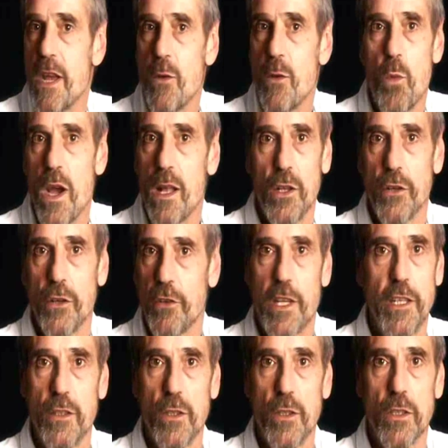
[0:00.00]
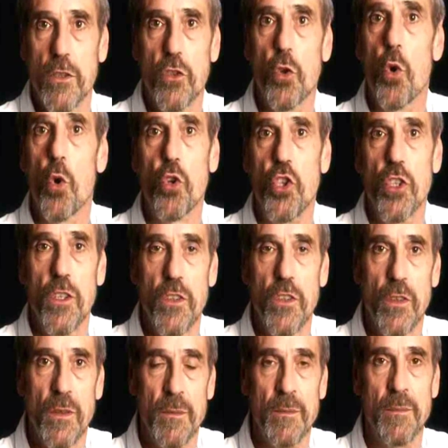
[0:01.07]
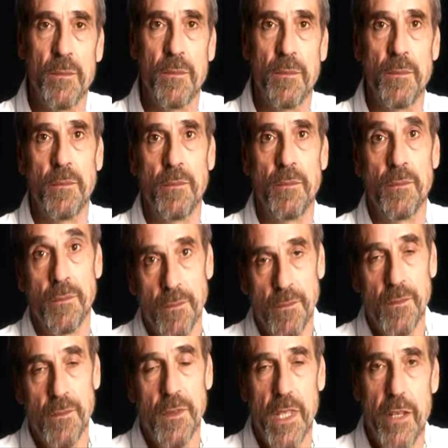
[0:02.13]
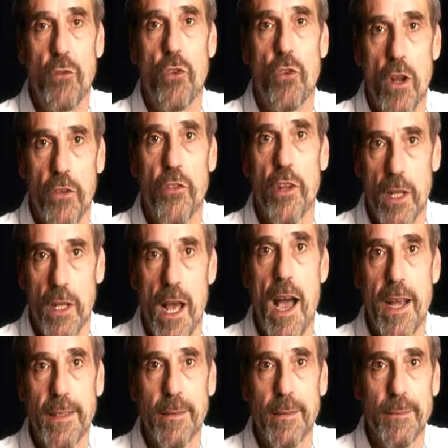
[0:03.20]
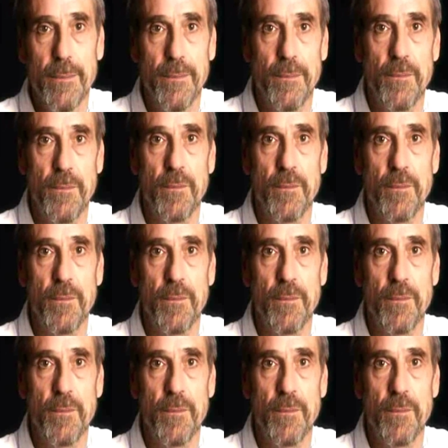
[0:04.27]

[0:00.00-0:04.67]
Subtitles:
They may well have killed and tortured. They've crossed the line.